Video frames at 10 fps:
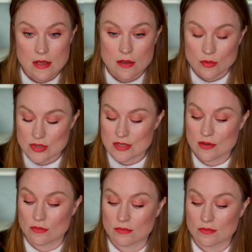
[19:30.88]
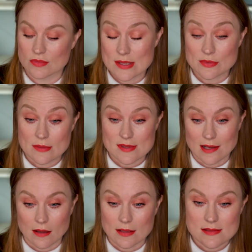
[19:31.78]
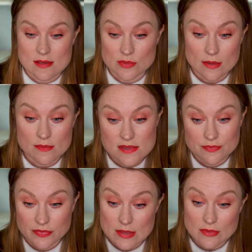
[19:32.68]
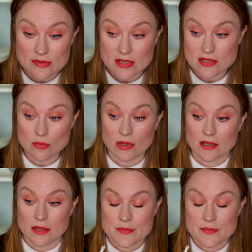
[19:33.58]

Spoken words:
which I don't, sometimes I like, sometimes I don't like.